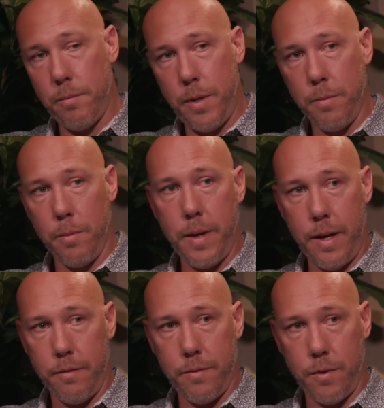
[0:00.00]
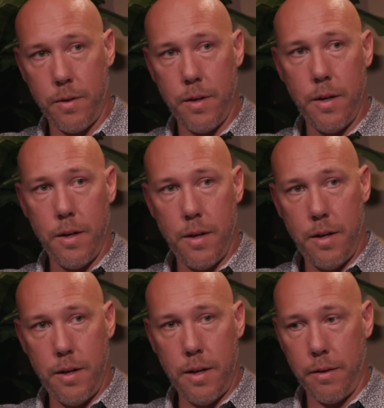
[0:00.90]
people paying for
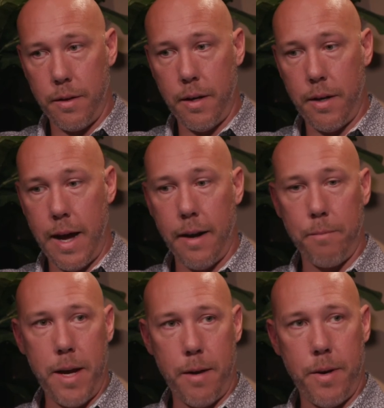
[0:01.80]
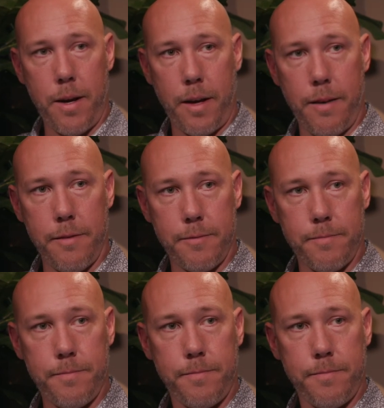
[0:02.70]
health care out of, out of pocket. Mm-hmm.